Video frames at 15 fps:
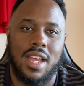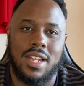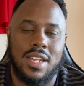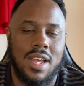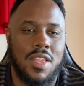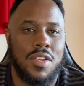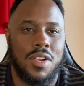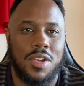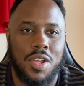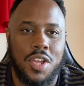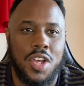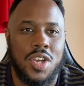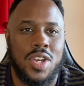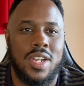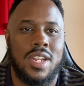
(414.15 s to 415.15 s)
Another
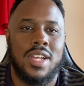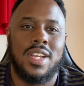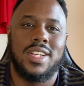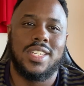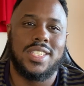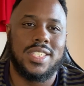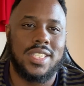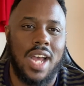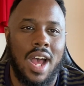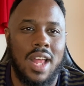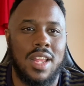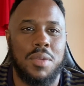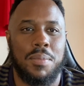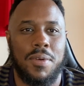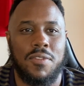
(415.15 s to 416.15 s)
good,
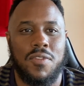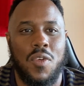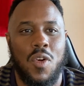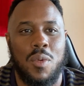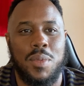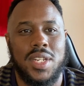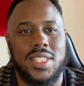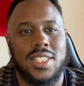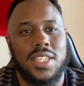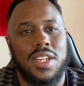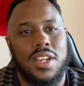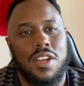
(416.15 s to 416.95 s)
solid performance.